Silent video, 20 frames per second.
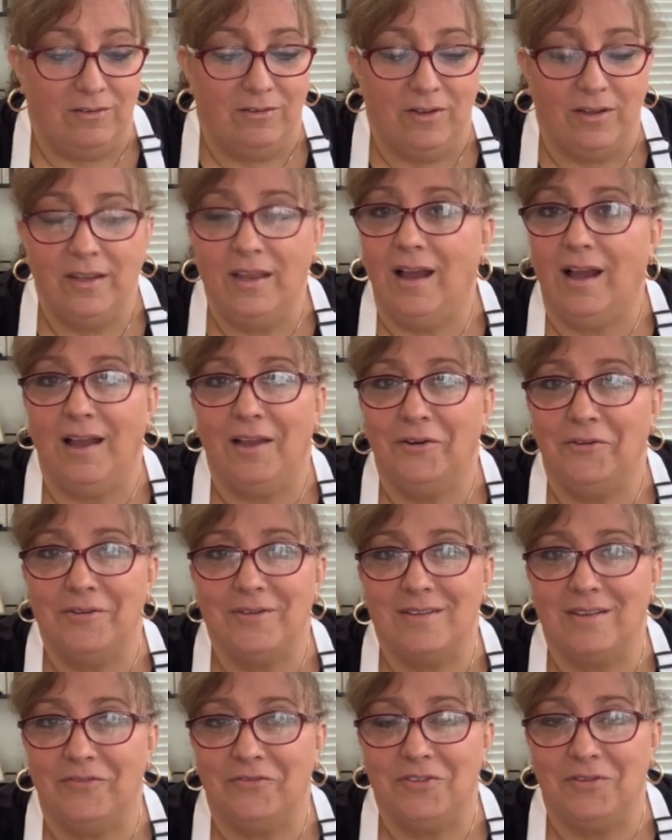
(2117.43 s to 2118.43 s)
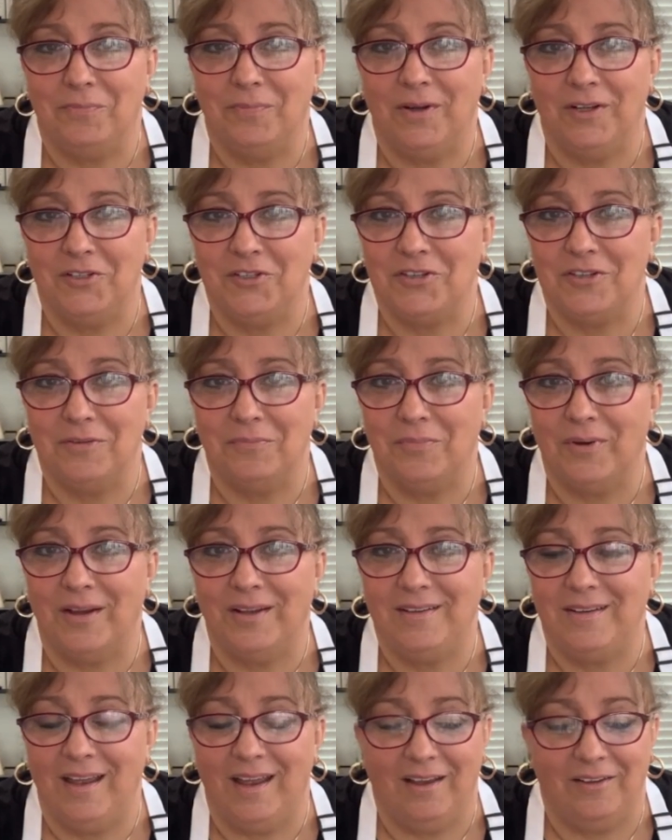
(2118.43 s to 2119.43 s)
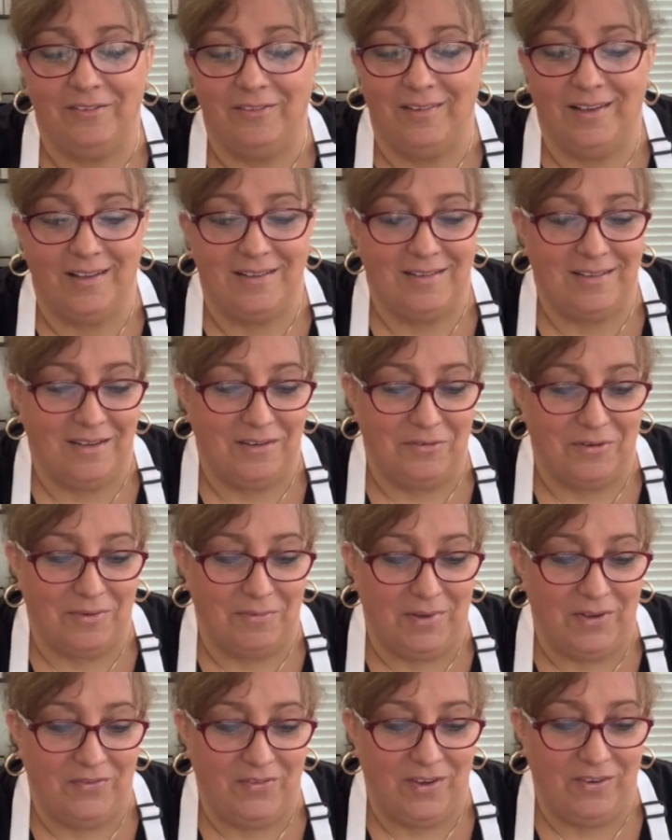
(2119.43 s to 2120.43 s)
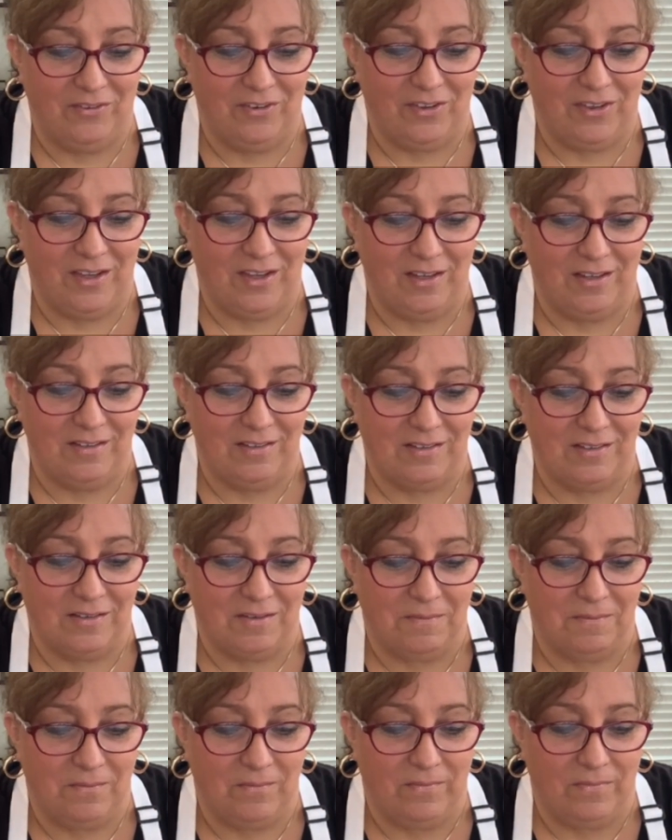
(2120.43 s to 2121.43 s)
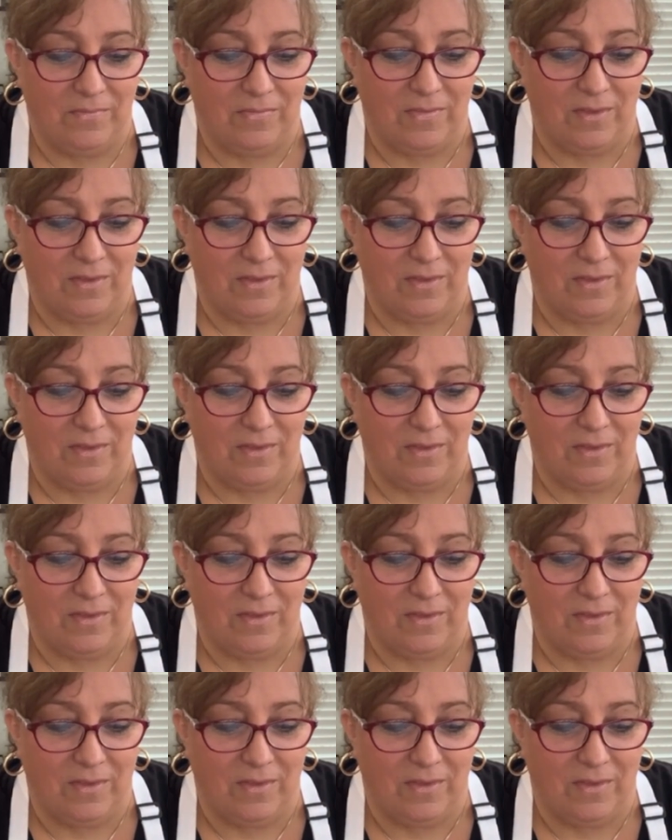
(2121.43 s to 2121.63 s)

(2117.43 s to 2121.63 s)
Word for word: oh, yeah, I always love to punch the bread down. That's like one of my favorite things.